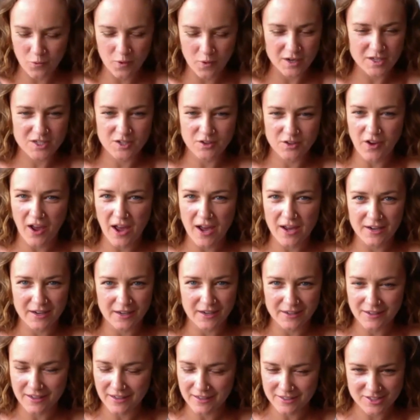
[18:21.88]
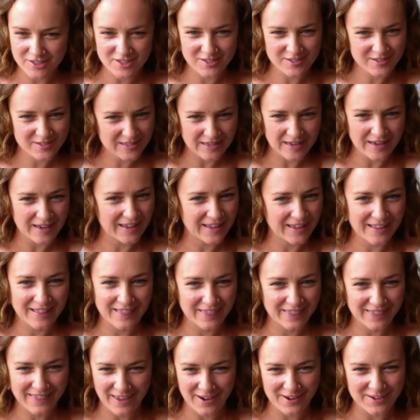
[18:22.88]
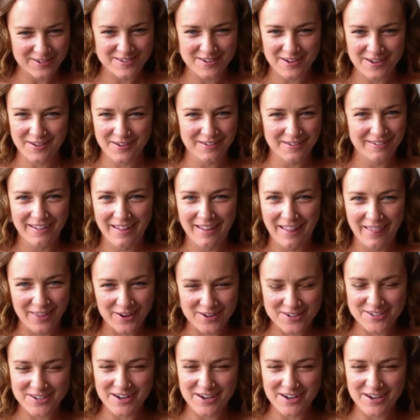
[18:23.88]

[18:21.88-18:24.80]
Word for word: once you've had it, it's like there's no, there's,